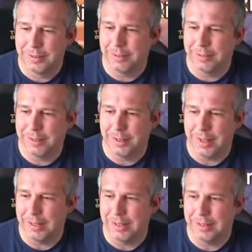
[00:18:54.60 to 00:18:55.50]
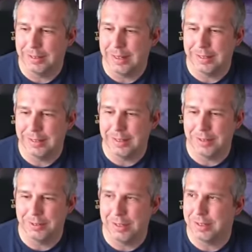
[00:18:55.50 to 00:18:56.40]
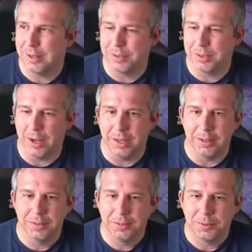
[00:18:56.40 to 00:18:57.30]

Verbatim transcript: so tight. It's literally so tight.